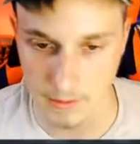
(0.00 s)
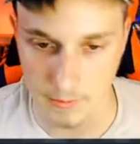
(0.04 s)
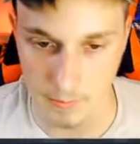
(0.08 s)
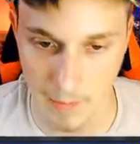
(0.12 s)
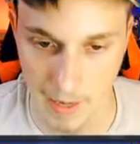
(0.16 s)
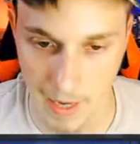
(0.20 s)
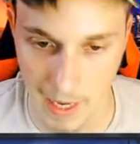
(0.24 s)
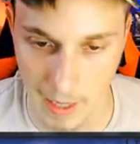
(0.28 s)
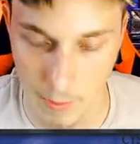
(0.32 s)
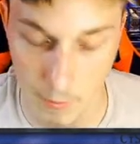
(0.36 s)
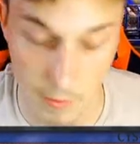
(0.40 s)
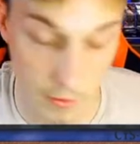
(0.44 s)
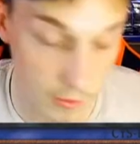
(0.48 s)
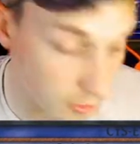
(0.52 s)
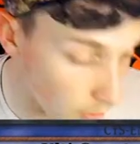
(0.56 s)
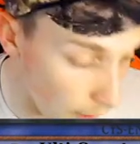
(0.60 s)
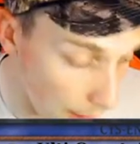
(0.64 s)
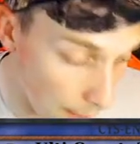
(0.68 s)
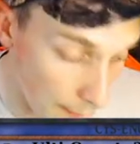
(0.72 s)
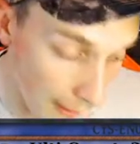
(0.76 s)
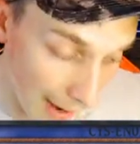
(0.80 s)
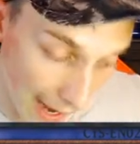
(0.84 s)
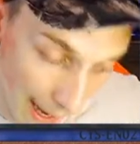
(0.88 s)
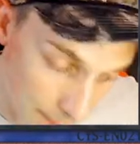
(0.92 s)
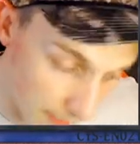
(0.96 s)
Man,
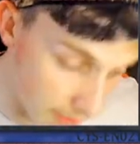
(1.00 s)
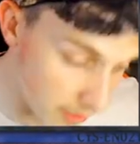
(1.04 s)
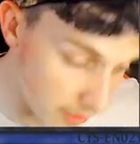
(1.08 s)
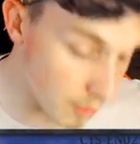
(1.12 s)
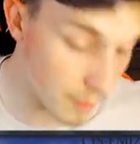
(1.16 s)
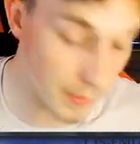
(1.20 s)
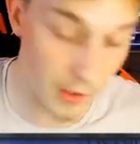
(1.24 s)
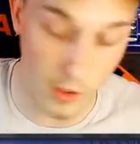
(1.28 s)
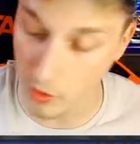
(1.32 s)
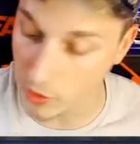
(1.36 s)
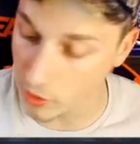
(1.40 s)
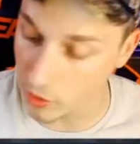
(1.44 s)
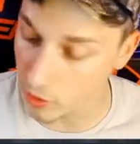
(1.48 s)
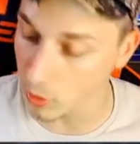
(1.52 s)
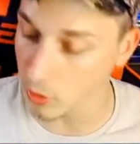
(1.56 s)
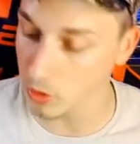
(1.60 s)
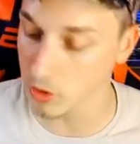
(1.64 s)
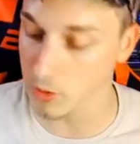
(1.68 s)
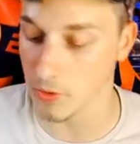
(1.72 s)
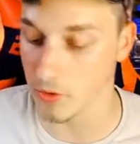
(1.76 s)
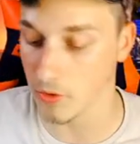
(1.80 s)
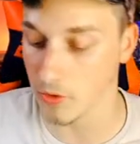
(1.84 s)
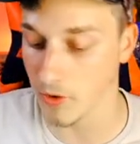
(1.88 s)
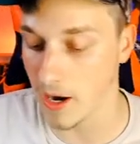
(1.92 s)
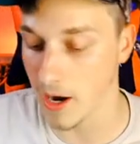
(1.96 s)
I'm happy that we got an
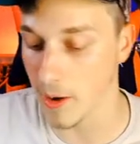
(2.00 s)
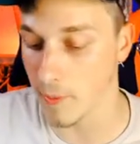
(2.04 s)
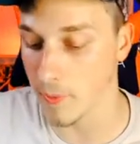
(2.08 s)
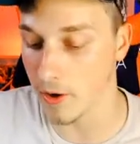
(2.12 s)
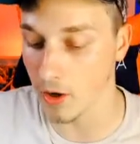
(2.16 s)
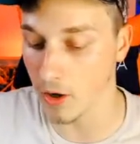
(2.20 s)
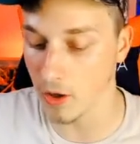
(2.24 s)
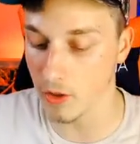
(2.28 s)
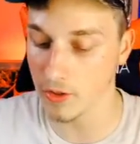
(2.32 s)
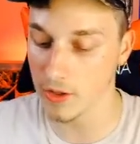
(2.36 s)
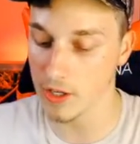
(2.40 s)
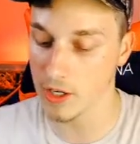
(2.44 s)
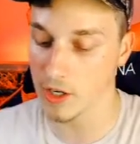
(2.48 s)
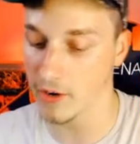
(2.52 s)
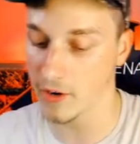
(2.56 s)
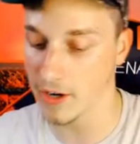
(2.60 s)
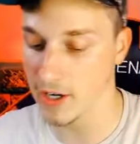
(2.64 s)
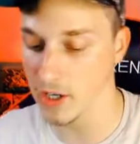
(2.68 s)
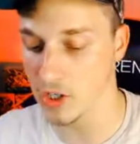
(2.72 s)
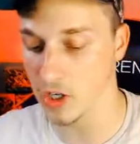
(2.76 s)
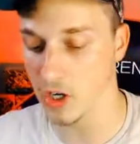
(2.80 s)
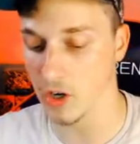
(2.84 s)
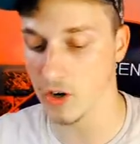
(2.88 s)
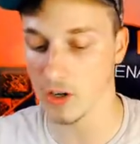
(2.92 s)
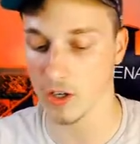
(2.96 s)
ultimate rare. We got the
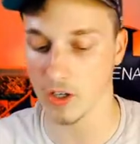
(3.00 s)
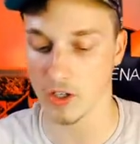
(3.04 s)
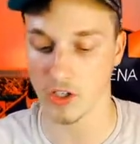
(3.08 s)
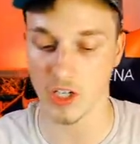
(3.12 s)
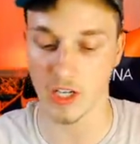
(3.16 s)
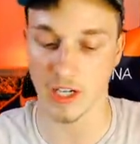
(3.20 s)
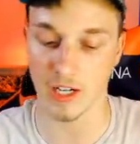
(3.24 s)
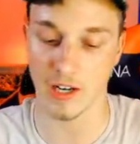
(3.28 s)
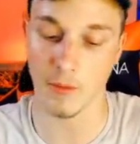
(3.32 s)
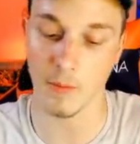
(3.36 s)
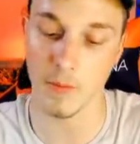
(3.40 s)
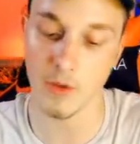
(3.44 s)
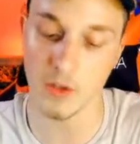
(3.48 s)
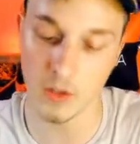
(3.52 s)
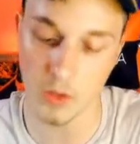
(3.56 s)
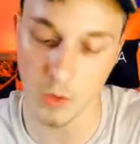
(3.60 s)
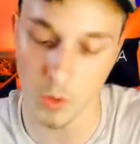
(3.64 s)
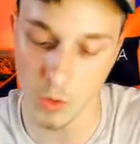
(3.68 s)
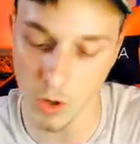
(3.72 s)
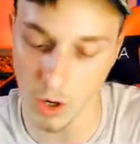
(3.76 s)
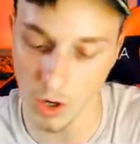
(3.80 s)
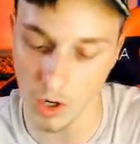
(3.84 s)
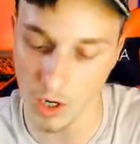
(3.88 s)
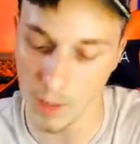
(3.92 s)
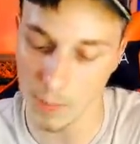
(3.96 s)
Great Shogun Chen. And we've still
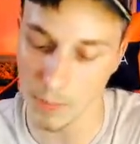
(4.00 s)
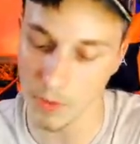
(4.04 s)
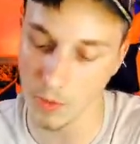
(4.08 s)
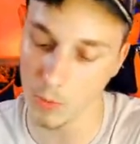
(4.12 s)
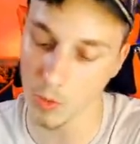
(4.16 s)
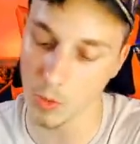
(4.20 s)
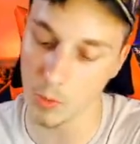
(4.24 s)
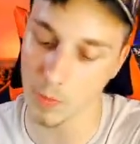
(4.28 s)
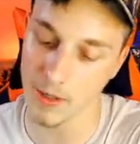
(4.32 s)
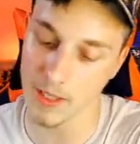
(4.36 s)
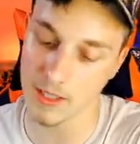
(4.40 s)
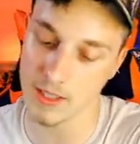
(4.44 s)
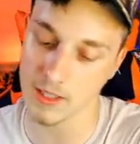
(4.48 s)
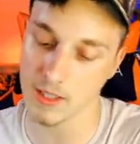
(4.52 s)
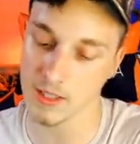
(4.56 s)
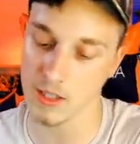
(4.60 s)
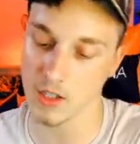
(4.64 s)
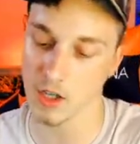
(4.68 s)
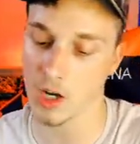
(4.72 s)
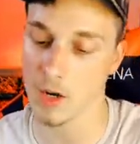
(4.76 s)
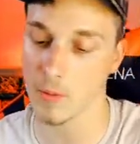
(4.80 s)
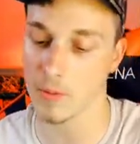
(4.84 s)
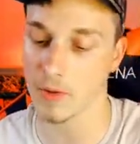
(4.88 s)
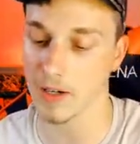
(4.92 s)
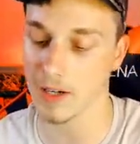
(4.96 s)
got a couple more blisters to
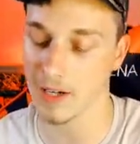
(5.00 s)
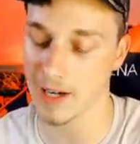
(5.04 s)
open.